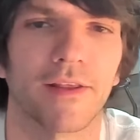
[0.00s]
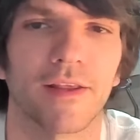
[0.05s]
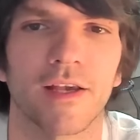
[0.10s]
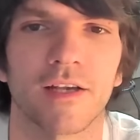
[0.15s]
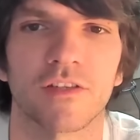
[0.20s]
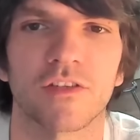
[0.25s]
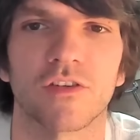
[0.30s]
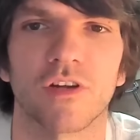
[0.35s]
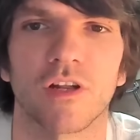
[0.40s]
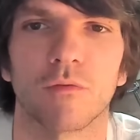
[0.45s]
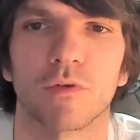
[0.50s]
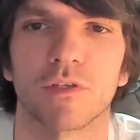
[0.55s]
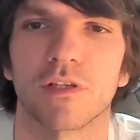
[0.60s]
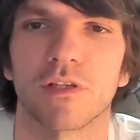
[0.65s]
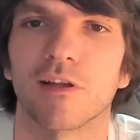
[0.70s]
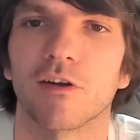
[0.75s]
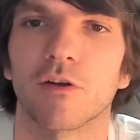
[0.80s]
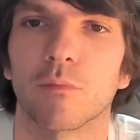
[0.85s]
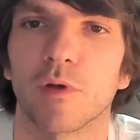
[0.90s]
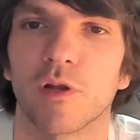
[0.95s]
it yesterday was a
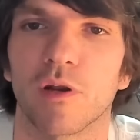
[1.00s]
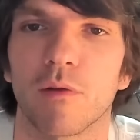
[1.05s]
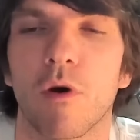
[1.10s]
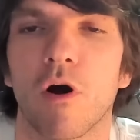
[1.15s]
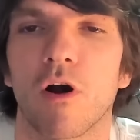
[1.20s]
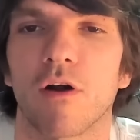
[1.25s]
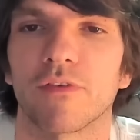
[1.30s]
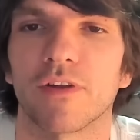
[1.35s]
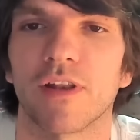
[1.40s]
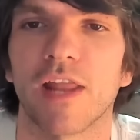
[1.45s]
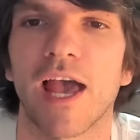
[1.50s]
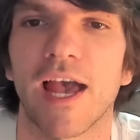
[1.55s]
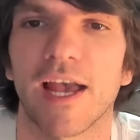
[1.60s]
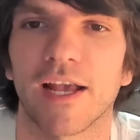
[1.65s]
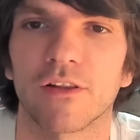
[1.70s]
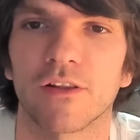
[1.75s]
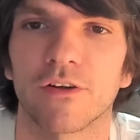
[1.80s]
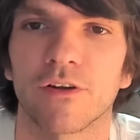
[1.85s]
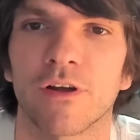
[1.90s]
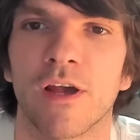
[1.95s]
little bit of Marvin
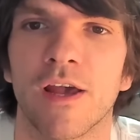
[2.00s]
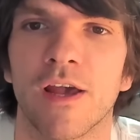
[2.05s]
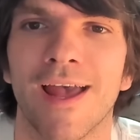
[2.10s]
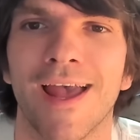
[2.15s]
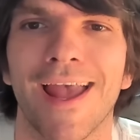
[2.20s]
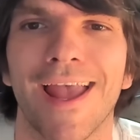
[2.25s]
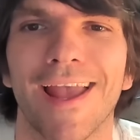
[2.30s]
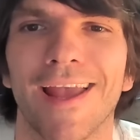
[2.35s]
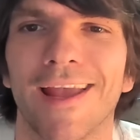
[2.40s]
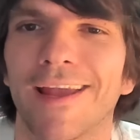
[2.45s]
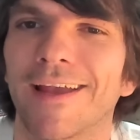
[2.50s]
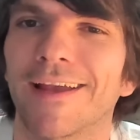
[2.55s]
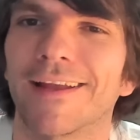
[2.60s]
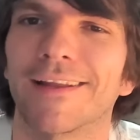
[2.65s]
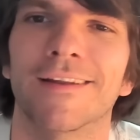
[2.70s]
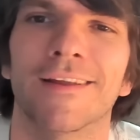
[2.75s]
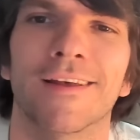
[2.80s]
Hagler. And,